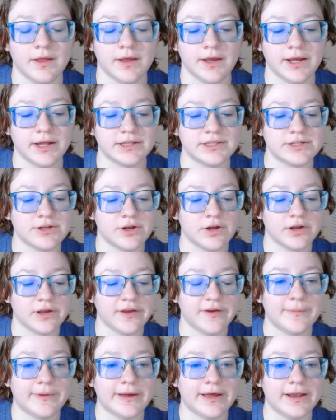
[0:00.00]
It's
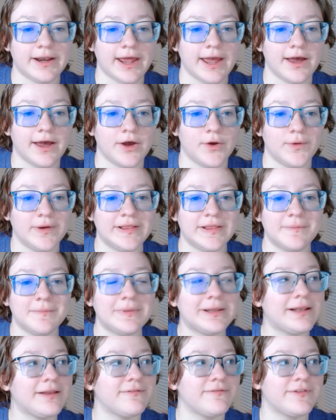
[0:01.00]
talking about how in the
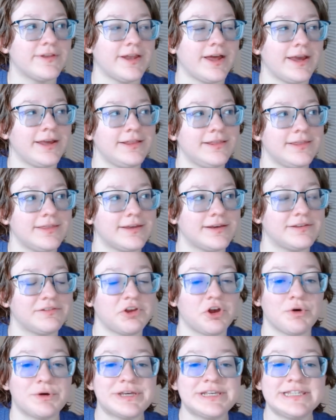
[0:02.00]
middle of the night things
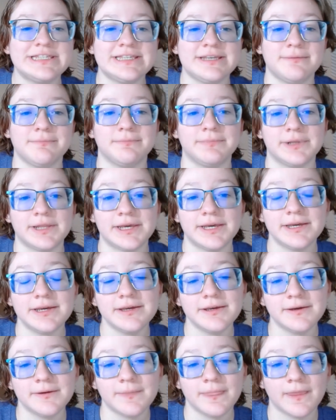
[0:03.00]
always seem
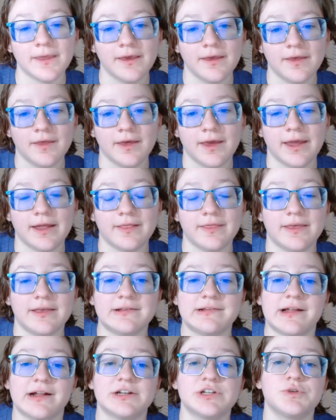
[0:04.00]
bleak. And the
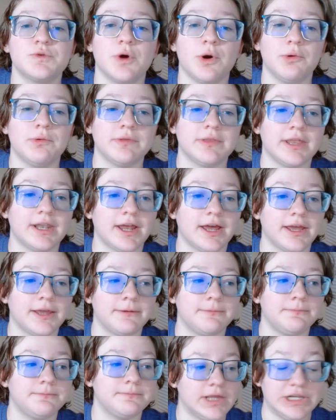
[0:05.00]
exact quote that
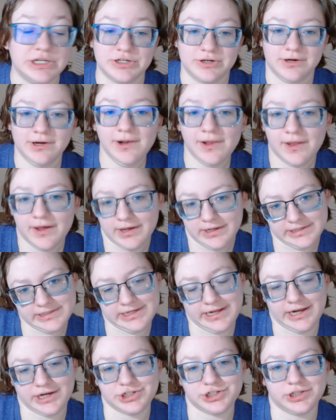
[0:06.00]
I internalized,
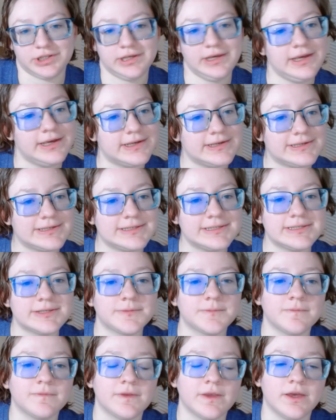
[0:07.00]
actually, is,
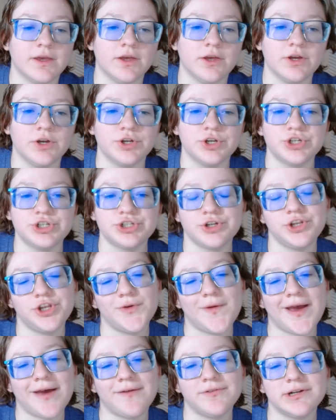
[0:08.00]
should
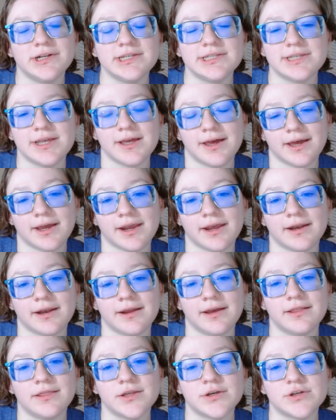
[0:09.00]
you ever decide
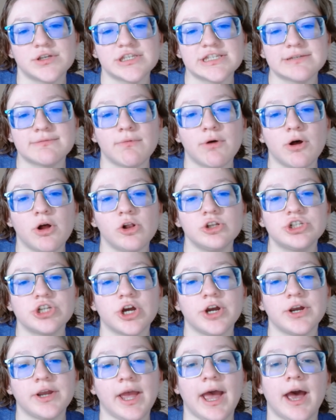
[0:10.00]
in those small
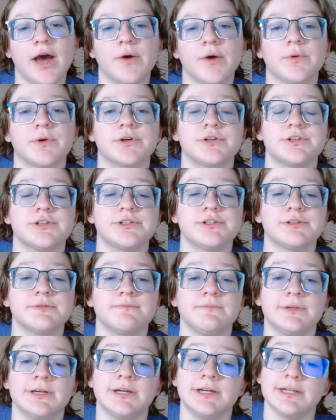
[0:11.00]
dark hours
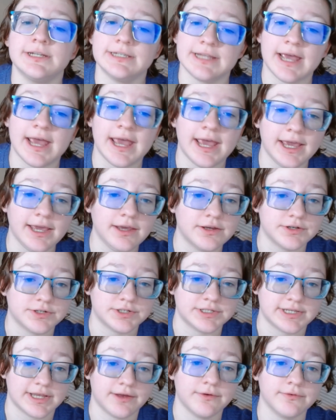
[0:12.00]
to hang
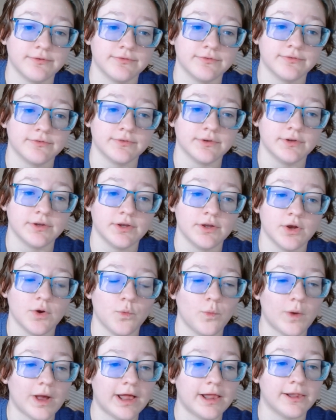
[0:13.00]
yourself,
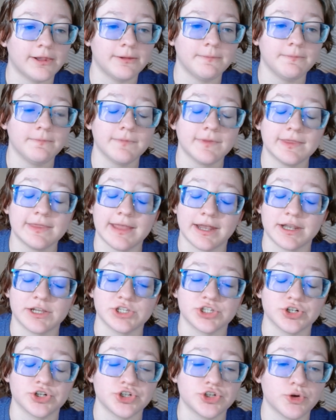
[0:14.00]
well, that
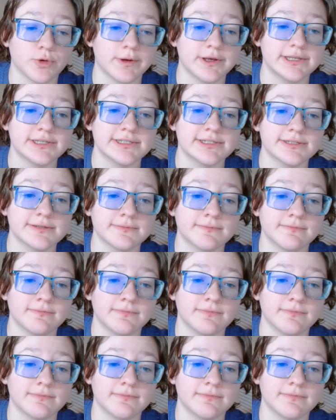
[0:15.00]
is your choice.